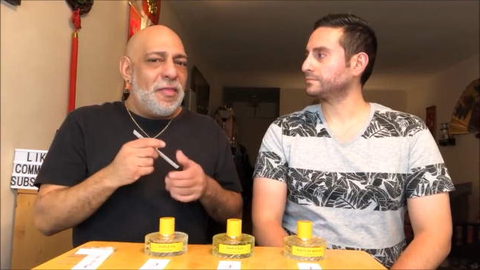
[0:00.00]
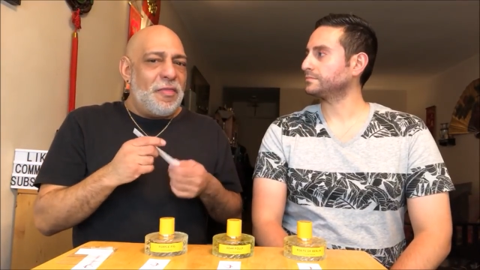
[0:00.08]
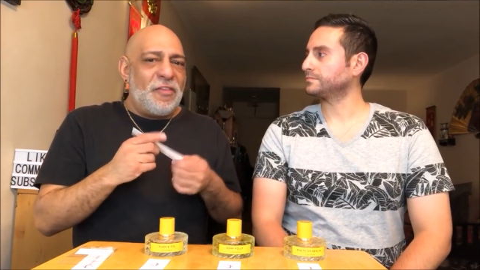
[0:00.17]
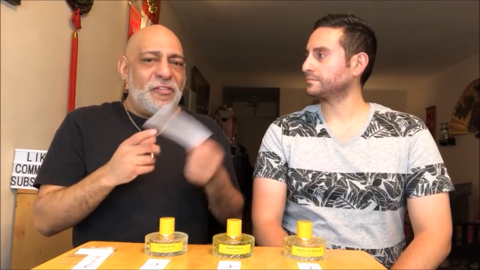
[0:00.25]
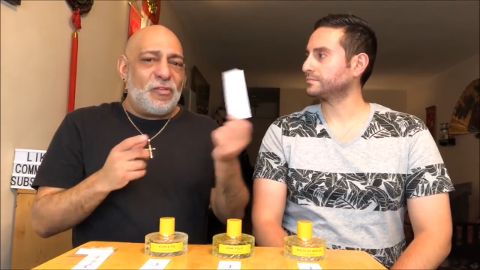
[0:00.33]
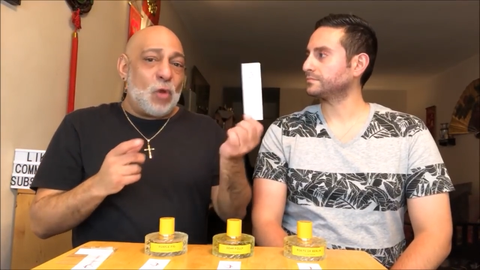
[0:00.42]

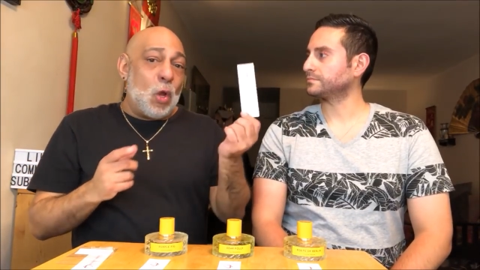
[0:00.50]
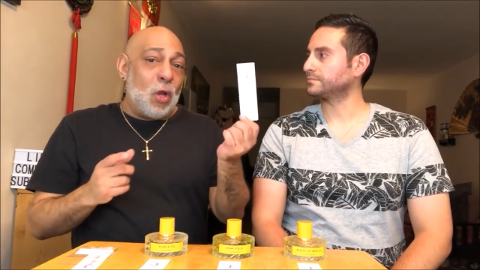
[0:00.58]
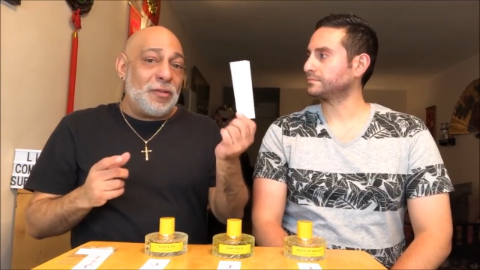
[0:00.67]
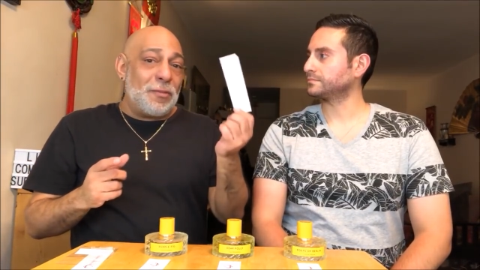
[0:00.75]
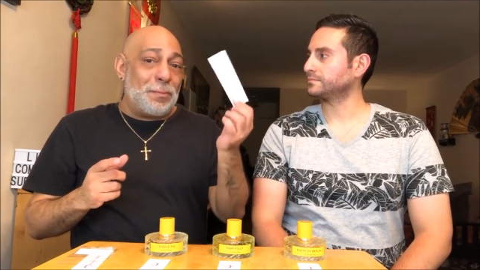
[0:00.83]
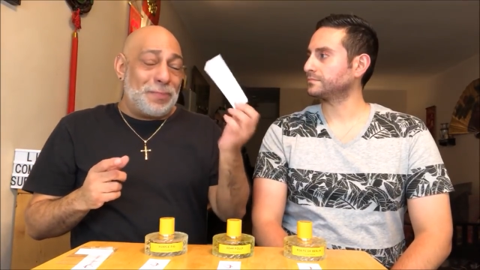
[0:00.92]
Speaker 1: This is
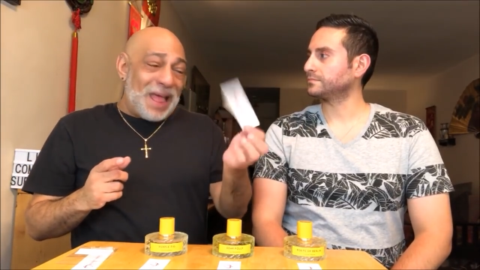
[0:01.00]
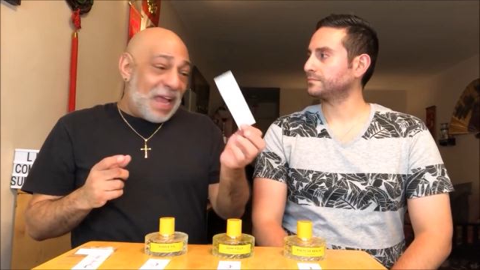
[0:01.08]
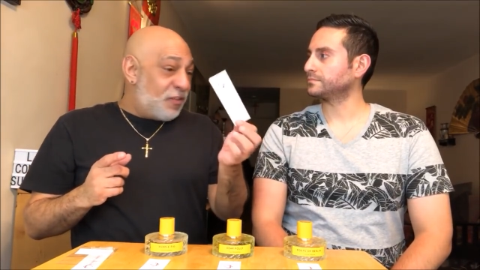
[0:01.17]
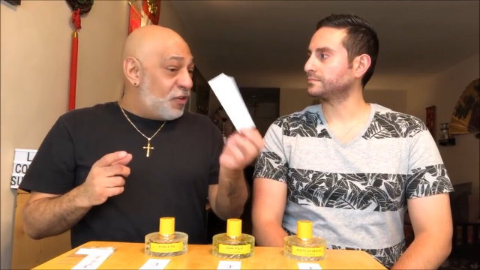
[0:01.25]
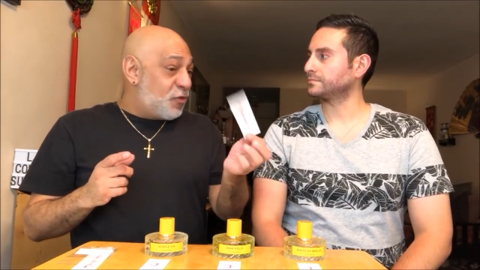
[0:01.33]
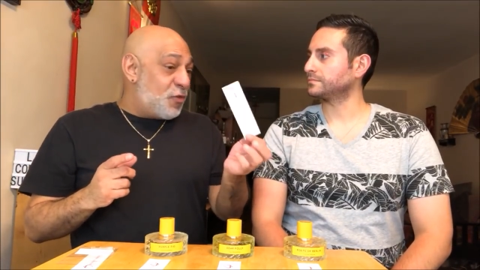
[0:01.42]
called
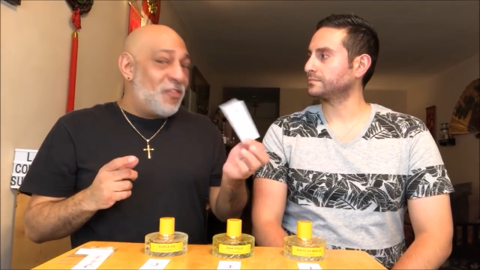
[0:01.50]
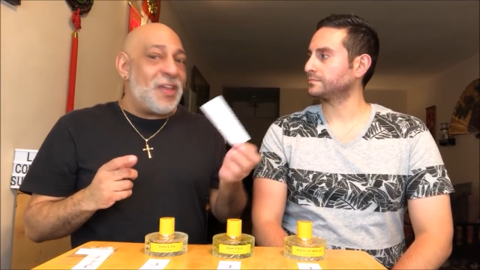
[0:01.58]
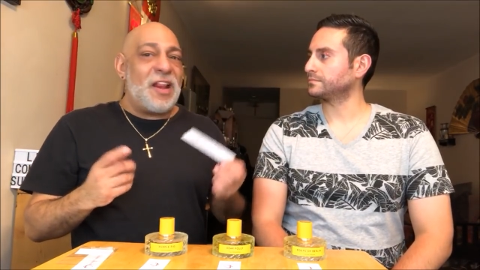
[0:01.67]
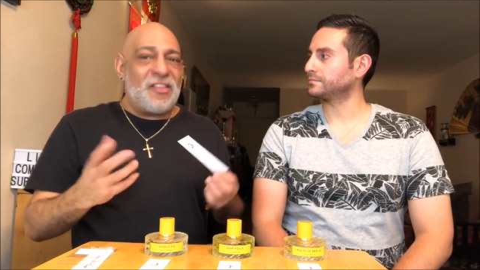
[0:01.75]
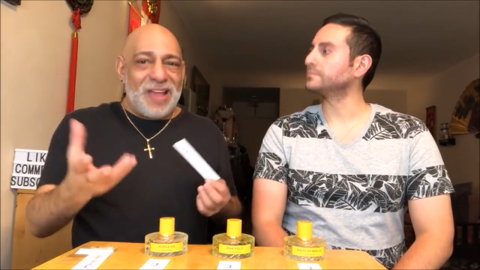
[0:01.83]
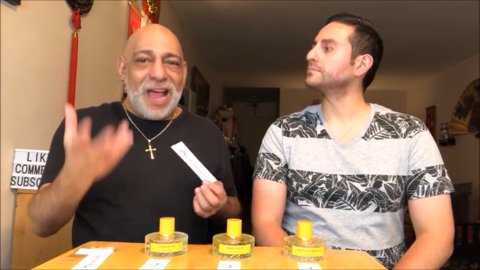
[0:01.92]
black citrus,
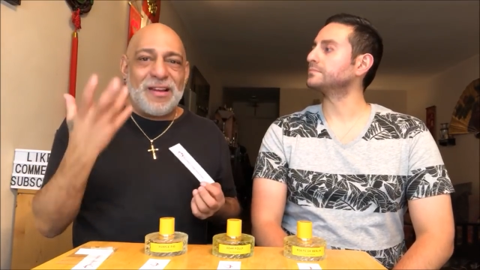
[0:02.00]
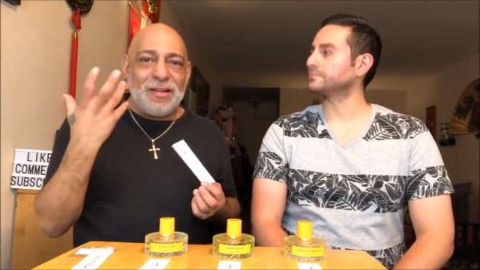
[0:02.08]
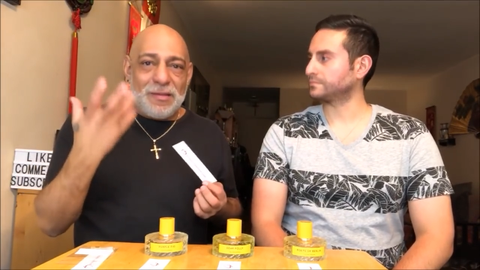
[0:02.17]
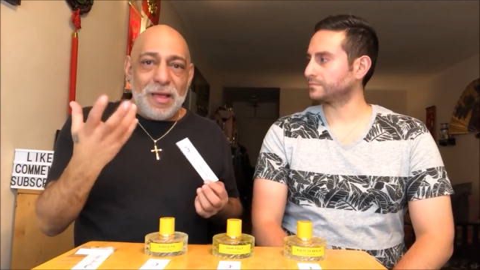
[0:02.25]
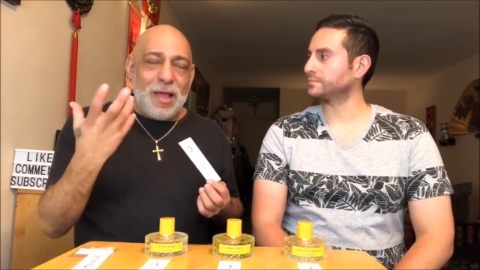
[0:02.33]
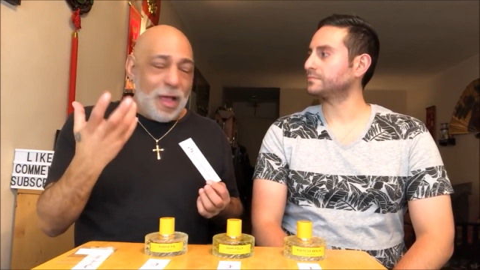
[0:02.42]
and it's got
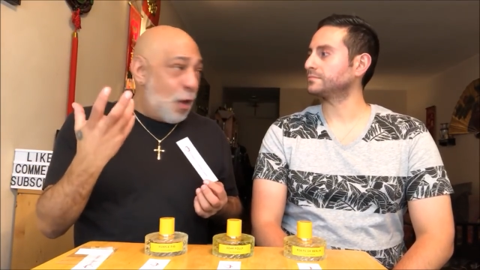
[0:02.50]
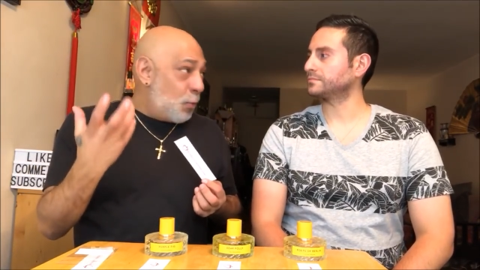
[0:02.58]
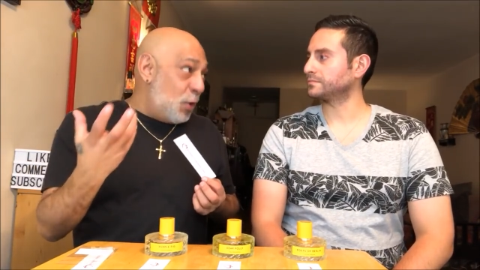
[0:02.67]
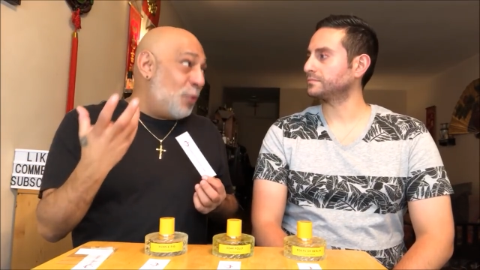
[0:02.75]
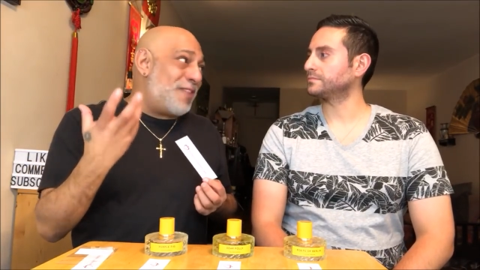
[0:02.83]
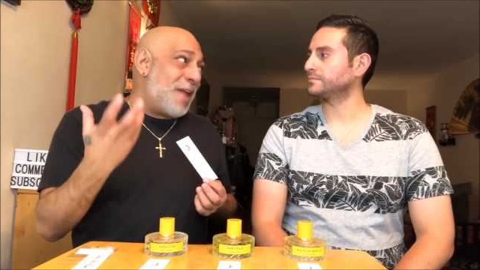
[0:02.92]
a real